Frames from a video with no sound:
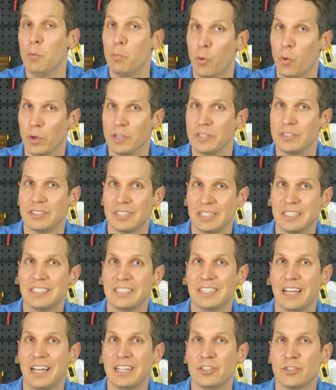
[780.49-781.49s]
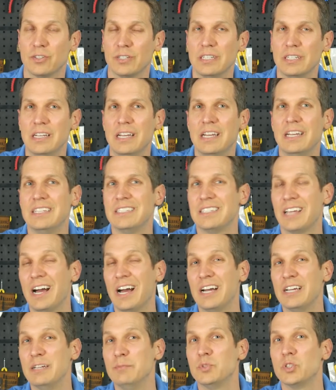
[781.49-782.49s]
0.693
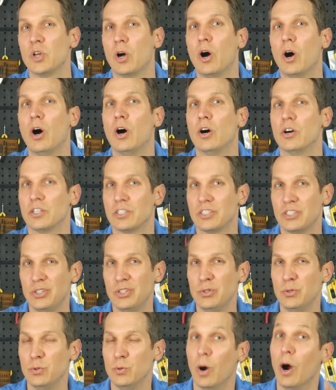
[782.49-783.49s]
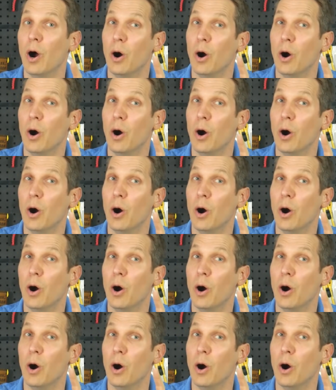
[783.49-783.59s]
times R2